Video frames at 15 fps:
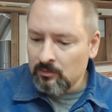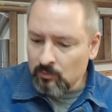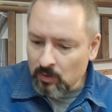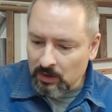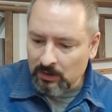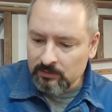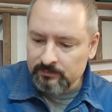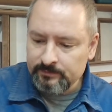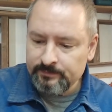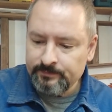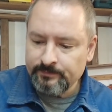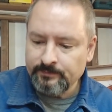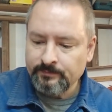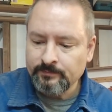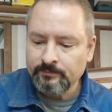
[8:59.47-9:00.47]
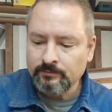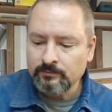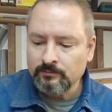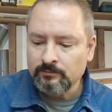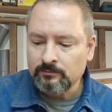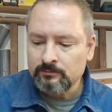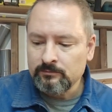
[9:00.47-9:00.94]
Well,
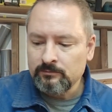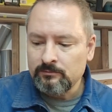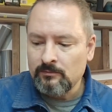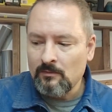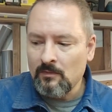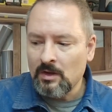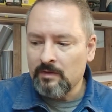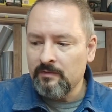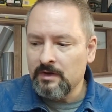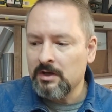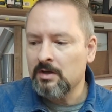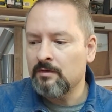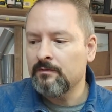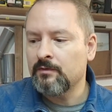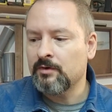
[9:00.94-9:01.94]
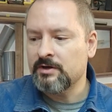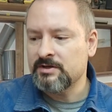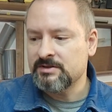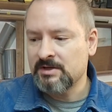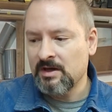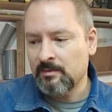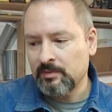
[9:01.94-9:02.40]
we can, for
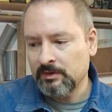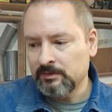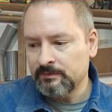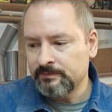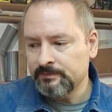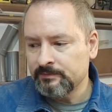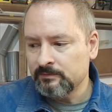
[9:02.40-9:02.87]
example,